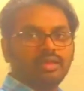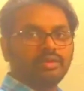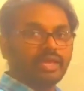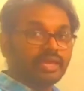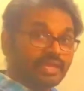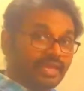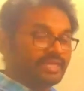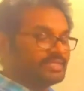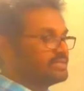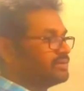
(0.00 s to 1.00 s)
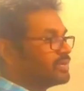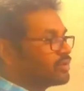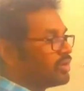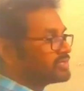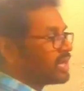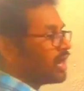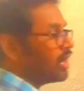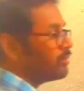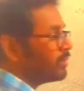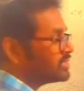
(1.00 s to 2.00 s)
And again, because
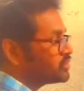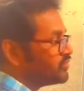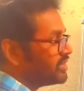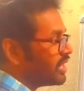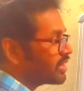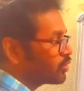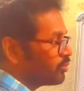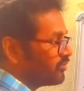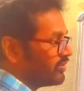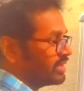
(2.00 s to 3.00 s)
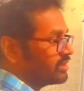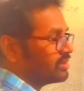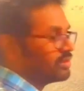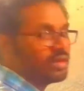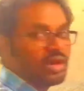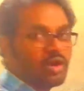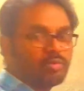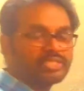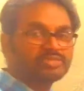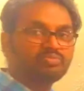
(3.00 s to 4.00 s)
how much we are removing,
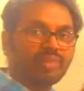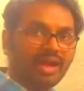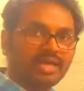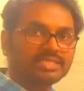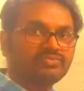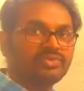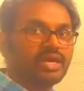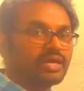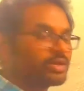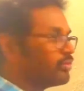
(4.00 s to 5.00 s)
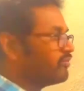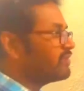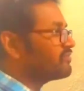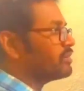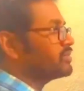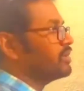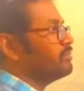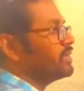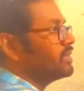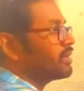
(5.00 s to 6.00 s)
how much mass we are removing from the
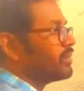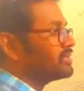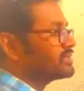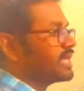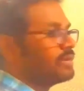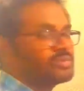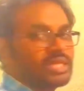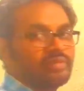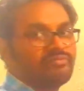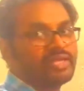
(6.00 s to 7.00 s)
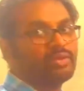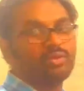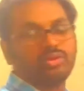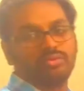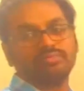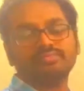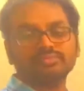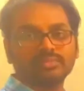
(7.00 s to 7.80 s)
bigger mass capital M, we don't know.